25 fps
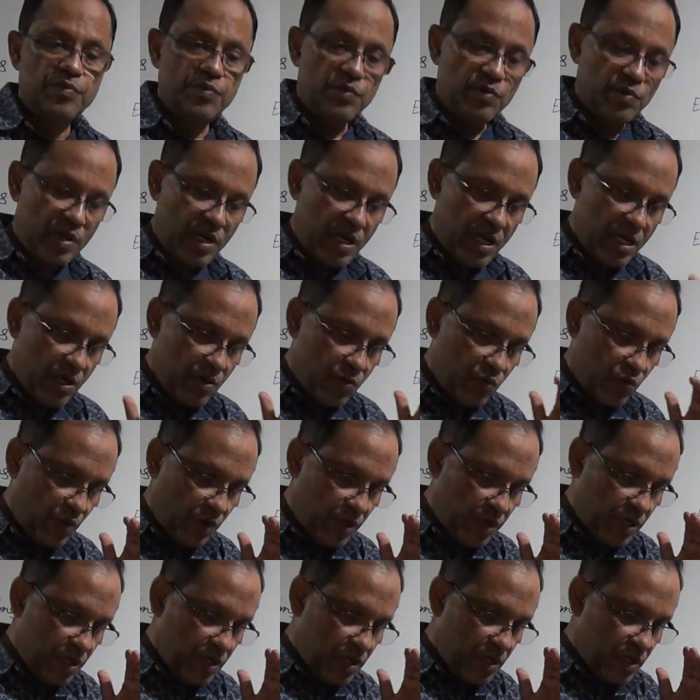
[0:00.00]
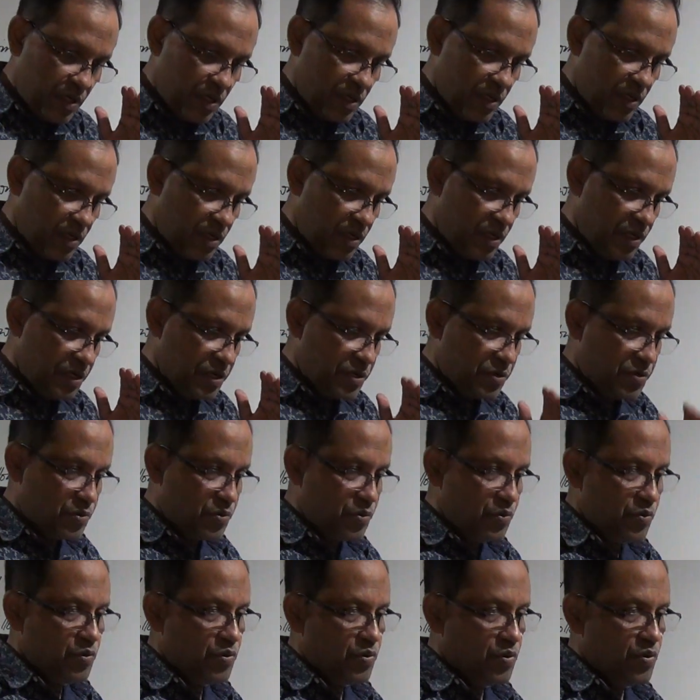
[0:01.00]
Okay, we need
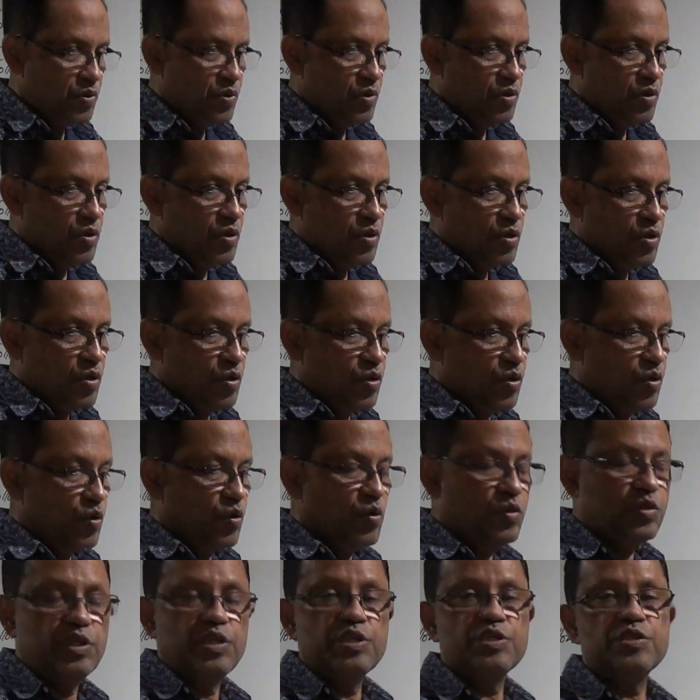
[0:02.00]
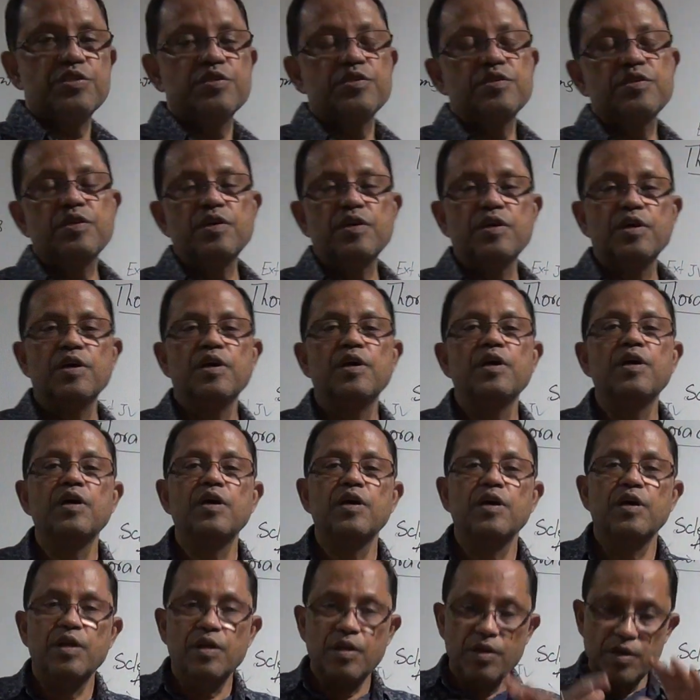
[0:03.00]
to know this
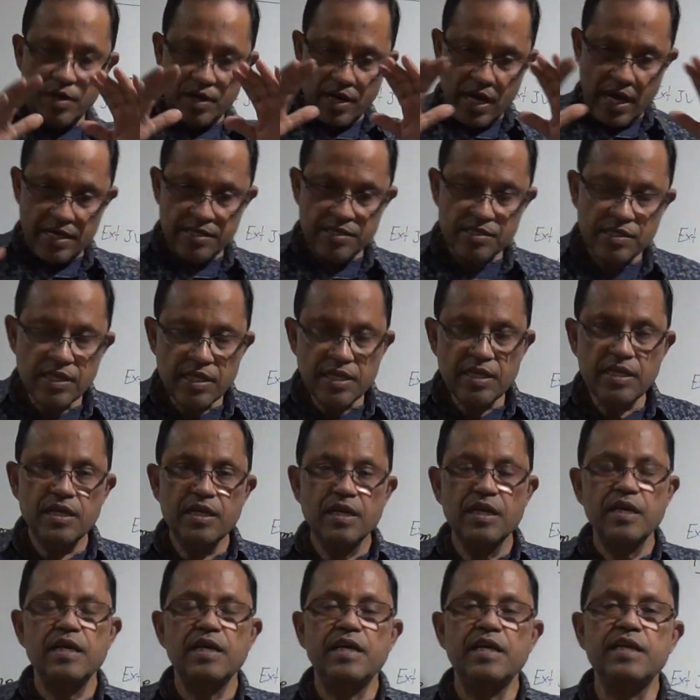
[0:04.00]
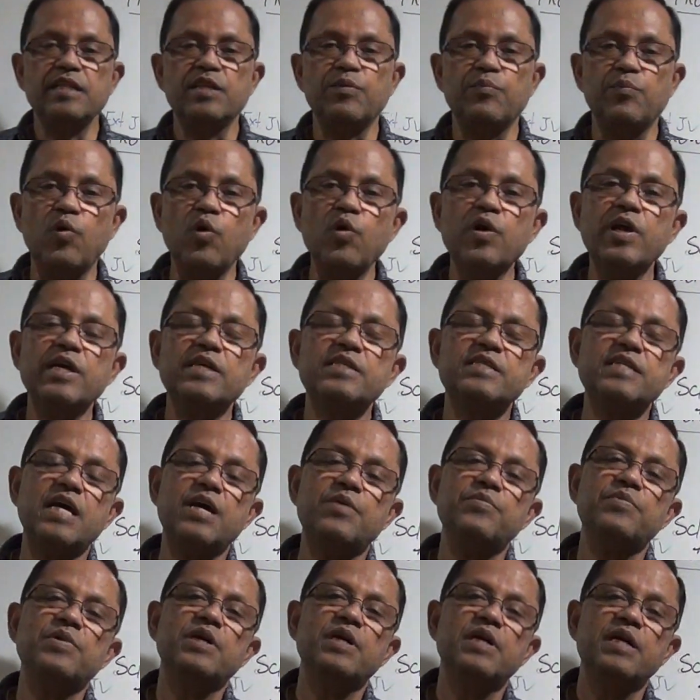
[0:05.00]
nicely. In the board
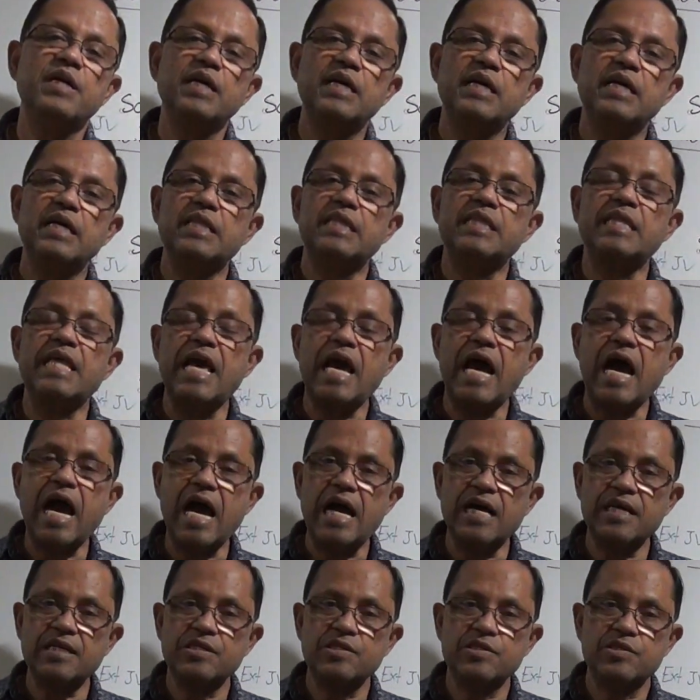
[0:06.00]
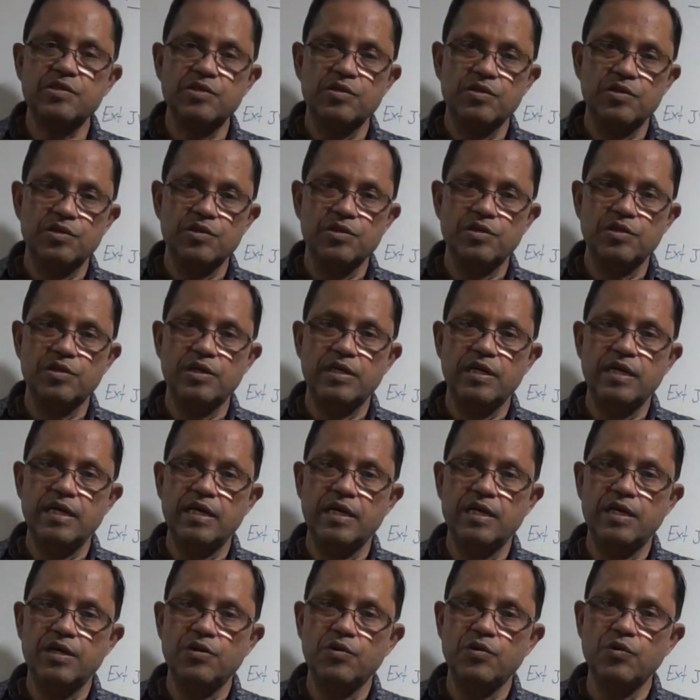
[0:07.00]
exam, they ask
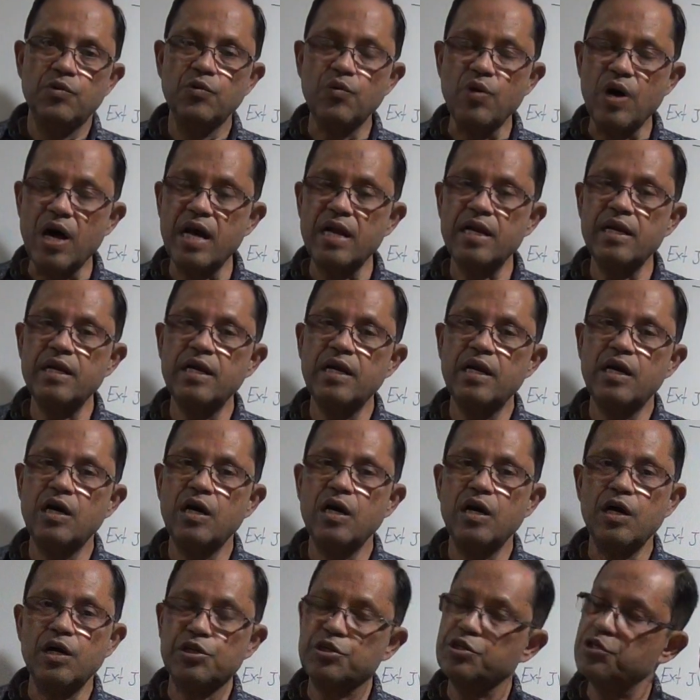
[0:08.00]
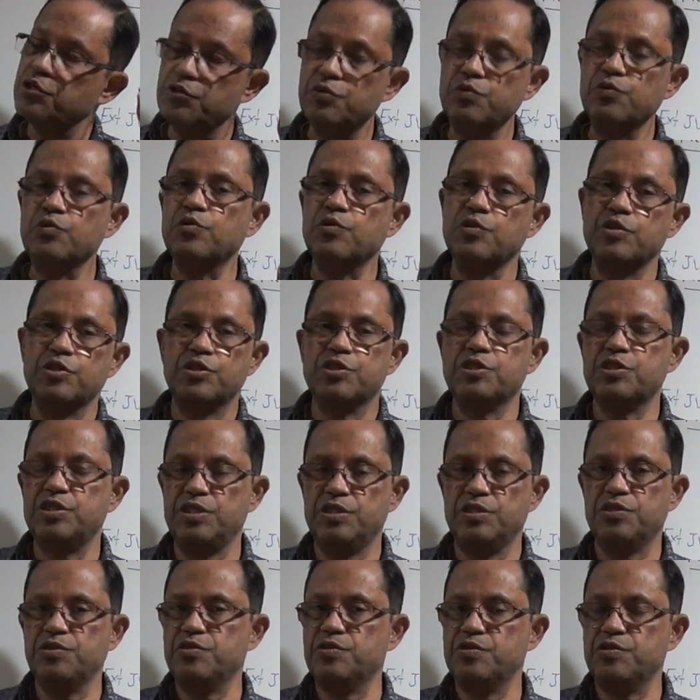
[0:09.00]
1 or 2
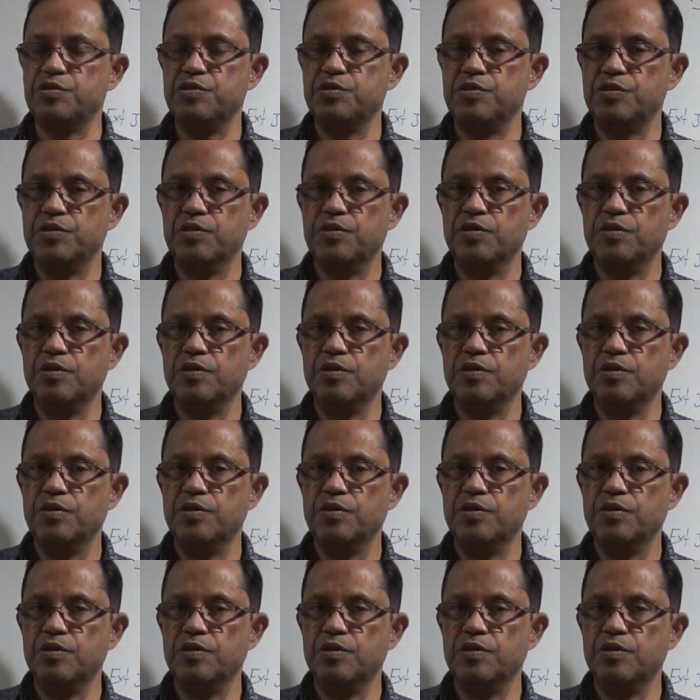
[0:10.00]
questions.